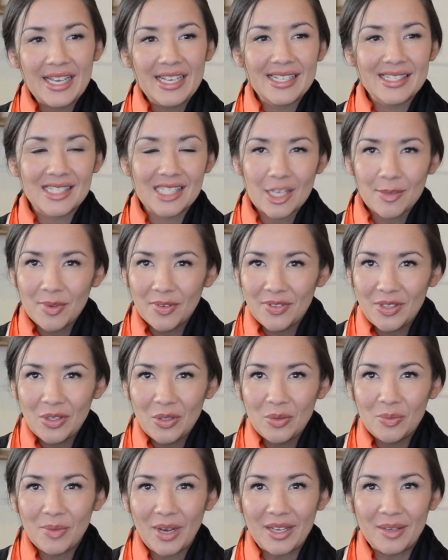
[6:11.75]
Some of
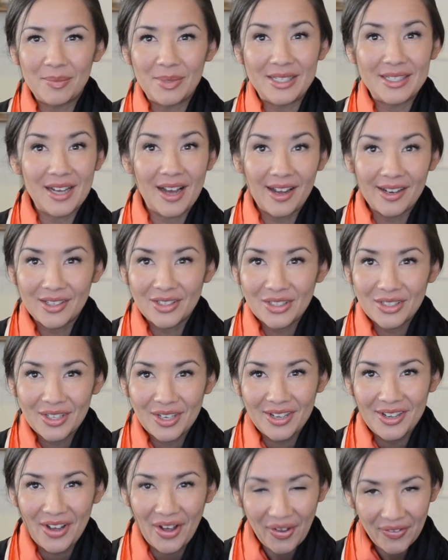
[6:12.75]
you might be tired
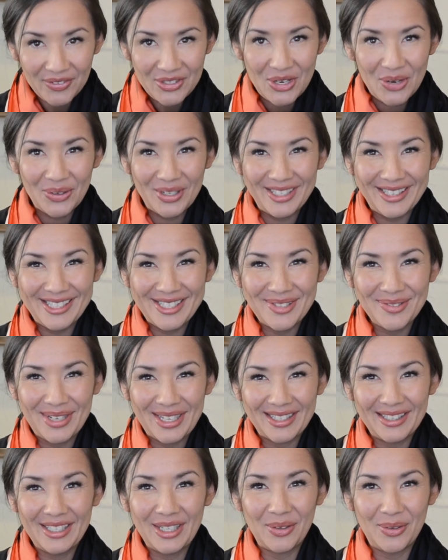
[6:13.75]
of doing these
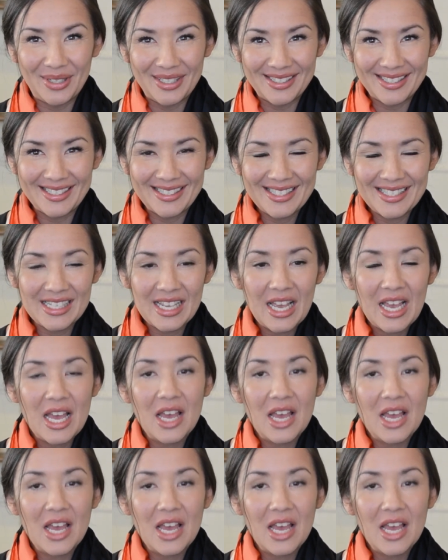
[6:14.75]
weekly quizzes.